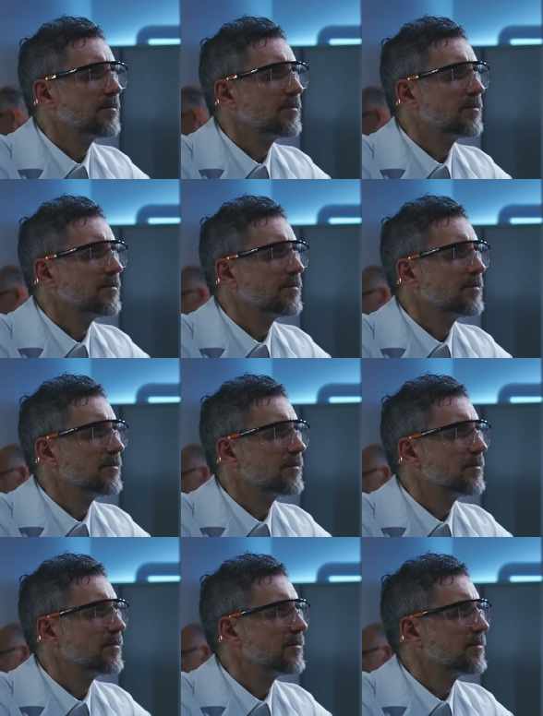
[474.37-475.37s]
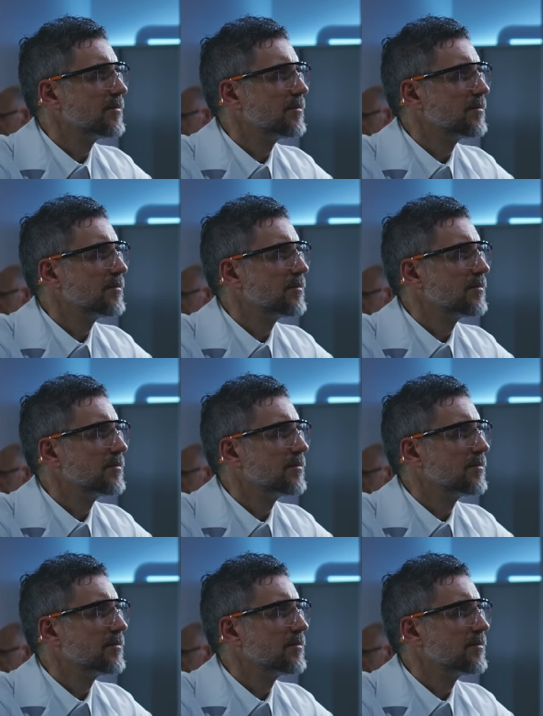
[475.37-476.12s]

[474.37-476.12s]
(no one is talking)